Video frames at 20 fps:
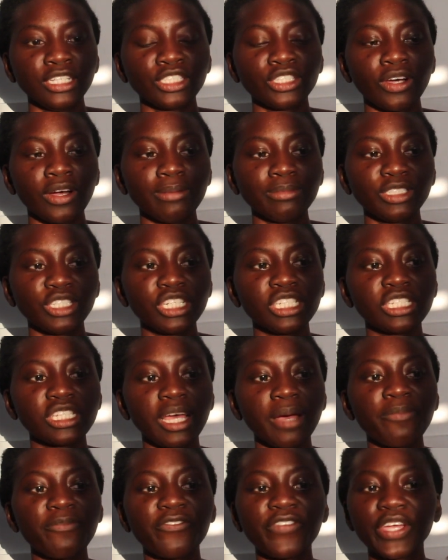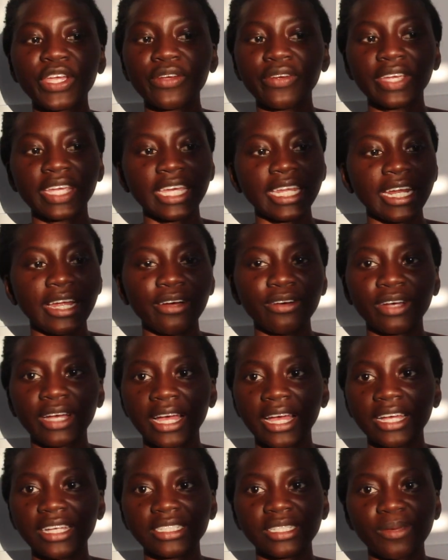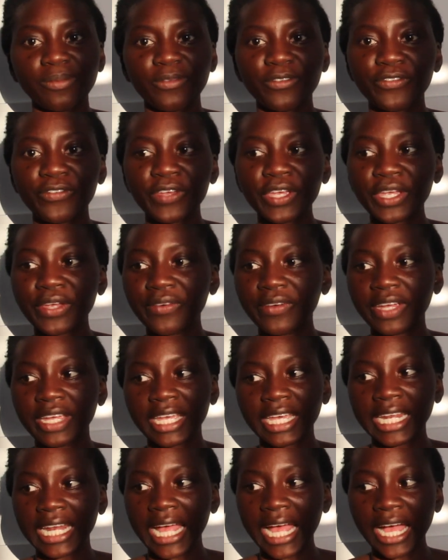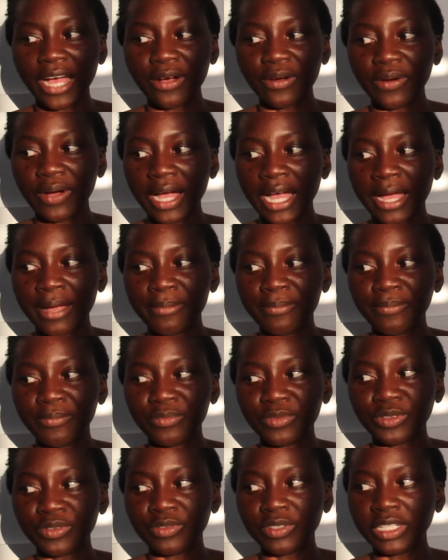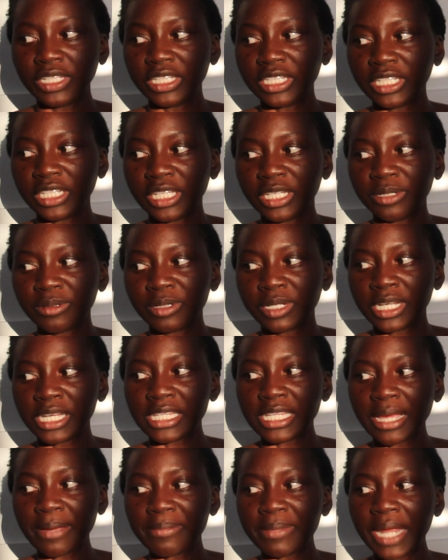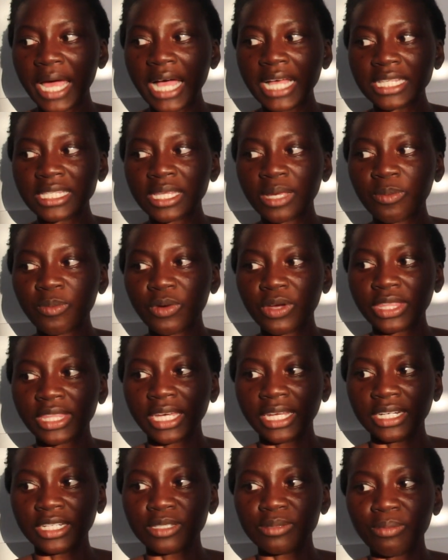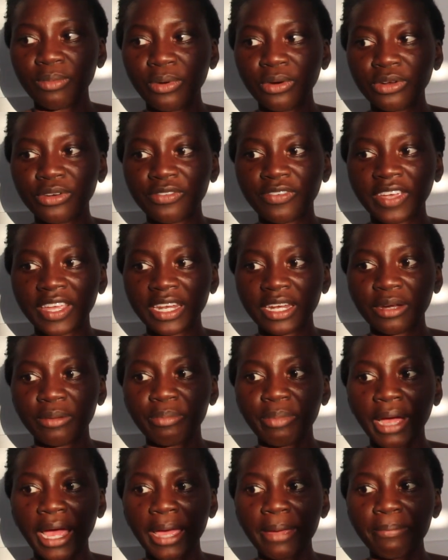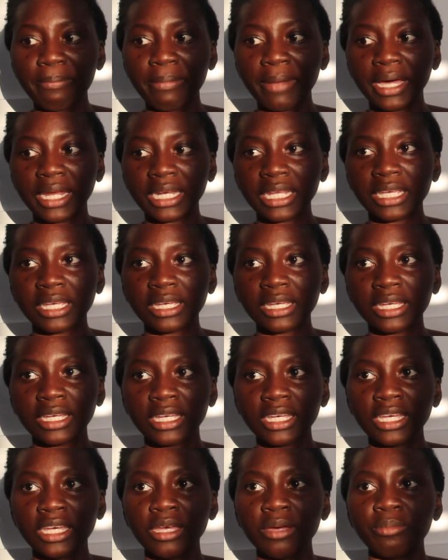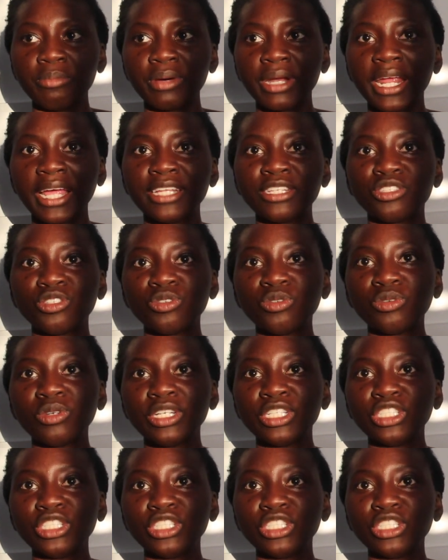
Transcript: So I'm just, I'm figuring it out, guys. I'm figuring it out. I'm really, because I'm not someone that is motivated by money, but I do